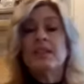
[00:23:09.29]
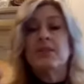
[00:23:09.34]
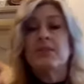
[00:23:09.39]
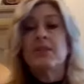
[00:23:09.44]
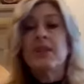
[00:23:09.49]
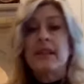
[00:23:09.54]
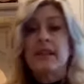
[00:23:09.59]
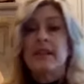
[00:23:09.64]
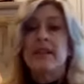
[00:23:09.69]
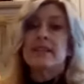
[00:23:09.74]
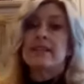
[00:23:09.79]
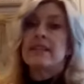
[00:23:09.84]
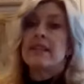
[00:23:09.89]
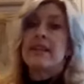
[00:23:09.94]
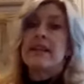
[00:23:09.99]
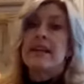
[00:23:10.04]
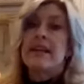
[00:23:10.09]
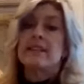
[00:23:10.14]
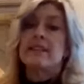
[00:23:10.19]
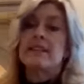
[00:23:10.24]
So like I said,
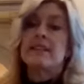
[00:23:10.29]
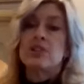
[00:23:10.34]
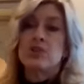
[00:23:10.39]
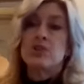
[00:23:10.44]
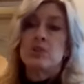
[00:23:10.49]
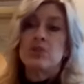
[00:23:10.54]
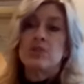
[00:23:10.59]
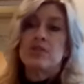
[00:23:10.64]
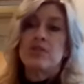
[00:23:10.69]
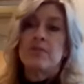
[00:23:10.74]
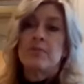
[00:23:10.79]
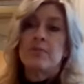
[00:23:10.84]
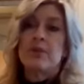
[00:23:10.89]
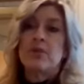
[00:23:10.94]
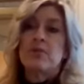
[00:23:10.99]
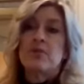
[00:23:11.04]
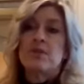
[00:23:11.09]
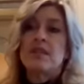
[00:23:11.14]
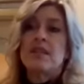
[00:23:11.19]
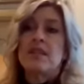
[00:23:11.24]
an excellent source of
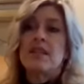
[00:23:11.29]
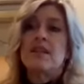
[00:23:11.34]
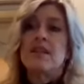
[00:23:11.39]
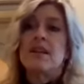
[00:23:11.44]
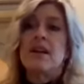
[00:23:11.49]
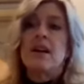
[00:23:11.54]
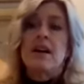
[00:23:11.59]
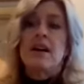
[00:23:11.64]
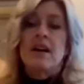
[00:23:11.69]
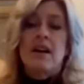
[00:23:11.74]
protein.